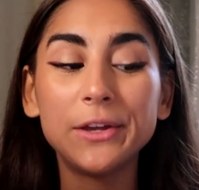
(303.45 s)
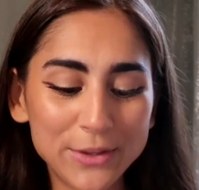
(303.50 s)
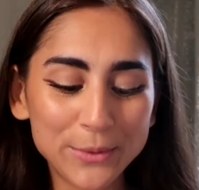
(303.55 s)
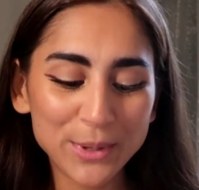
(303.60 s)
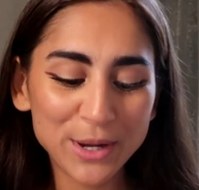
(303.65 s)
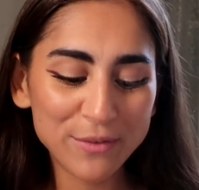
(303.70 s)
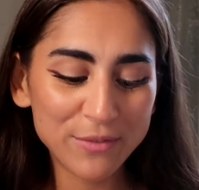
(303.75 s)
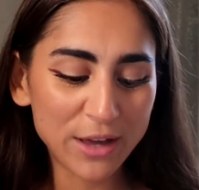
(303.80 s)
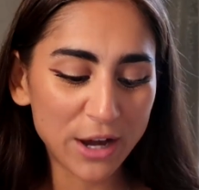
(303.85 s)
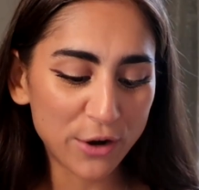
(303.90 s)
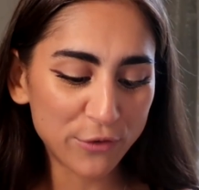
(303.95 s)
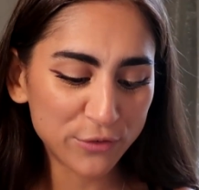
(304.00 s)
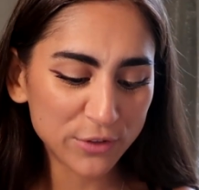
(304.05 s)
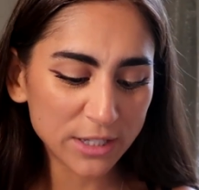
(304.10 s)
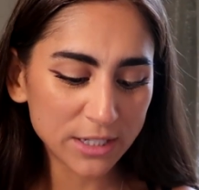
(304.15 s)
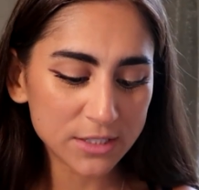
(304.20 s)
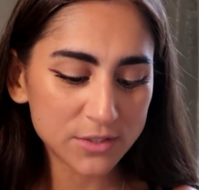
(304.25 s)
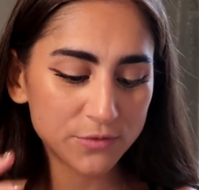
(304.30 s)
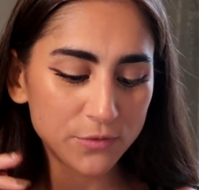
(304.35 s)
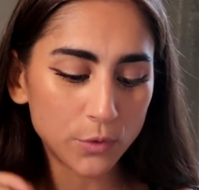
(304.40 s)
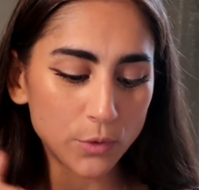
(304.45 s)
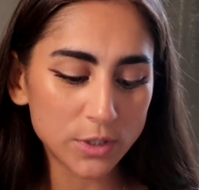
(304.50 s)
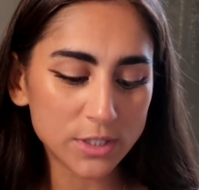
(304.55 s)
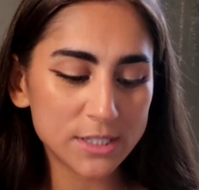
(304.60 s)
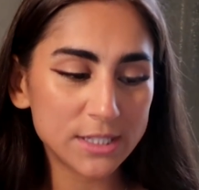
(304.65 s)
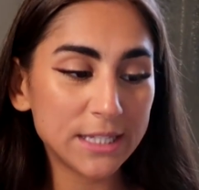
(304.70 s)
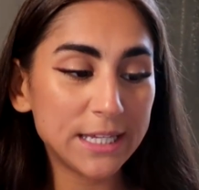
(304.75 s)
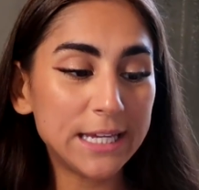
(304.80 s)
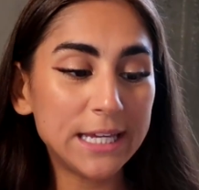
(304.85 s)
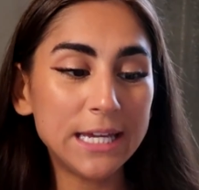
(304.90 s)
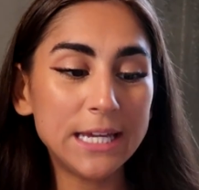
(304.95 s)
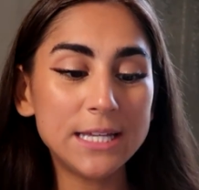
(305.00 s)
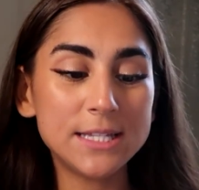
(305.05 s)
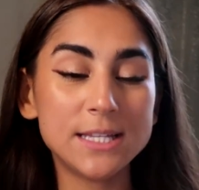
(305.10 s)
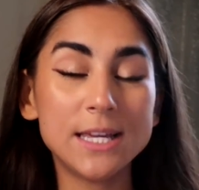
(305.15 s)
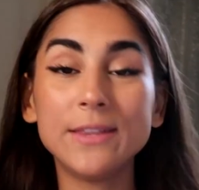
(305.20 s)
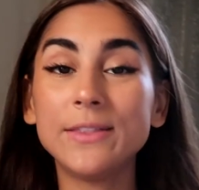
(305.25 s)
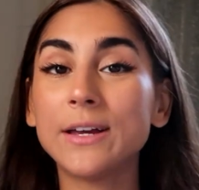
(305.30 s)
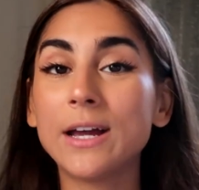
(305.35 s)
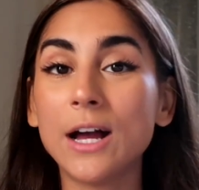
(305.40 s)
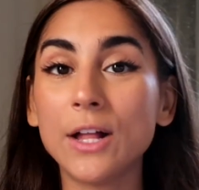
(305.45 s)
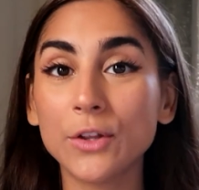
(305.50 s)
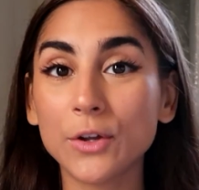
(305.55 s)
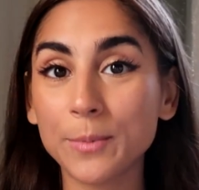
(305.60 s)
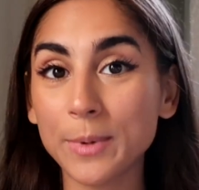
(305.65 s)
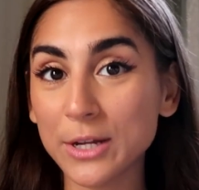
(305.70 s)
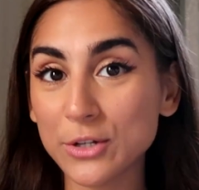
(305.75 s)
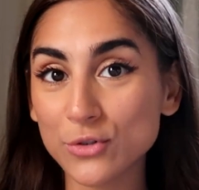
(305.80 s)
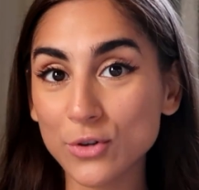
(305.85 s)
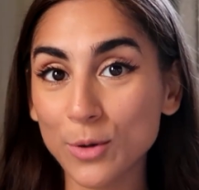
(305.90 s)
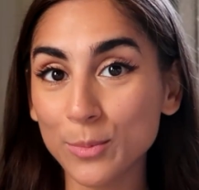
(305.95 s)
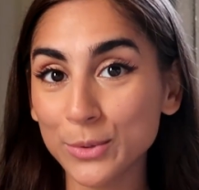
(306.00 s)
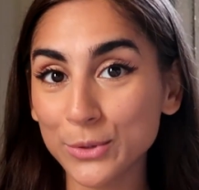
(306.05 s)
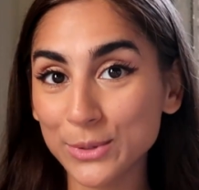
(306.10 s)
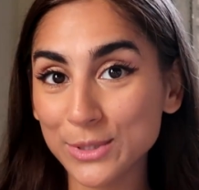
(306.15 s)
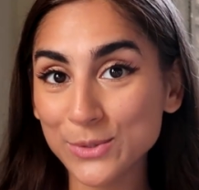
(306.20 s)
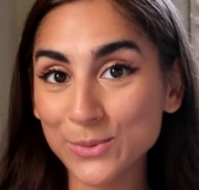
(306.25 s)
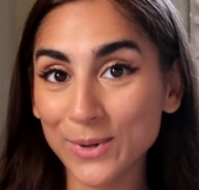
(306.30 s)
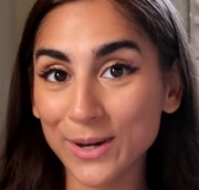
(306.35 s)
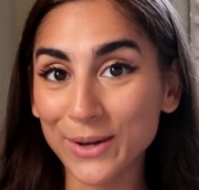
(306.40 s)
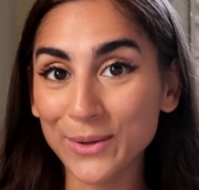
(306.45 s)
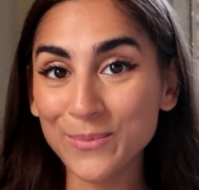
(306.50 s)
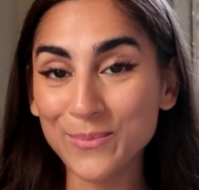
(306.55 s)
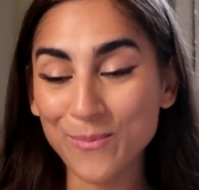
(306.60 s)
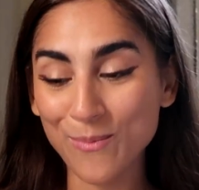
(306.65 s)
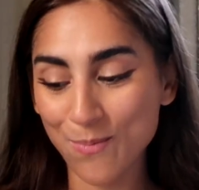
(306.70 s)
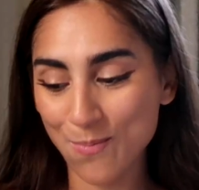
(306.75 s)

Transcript: And then we have the Alpha Lux Force leggings in the color Petrol Blue as well.